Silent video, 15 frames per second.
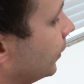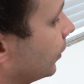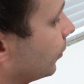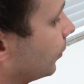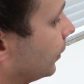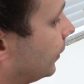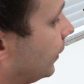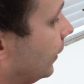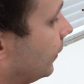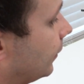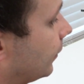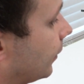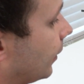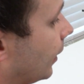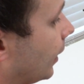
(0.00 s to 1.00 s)
with this,
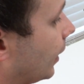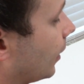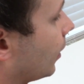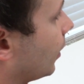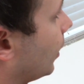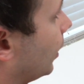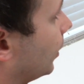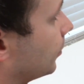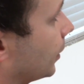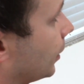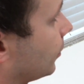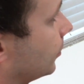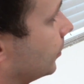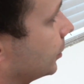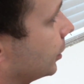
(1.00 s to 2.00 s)
I'm not
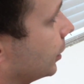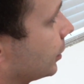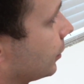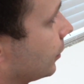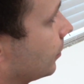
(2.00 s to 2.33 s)
going to be changing the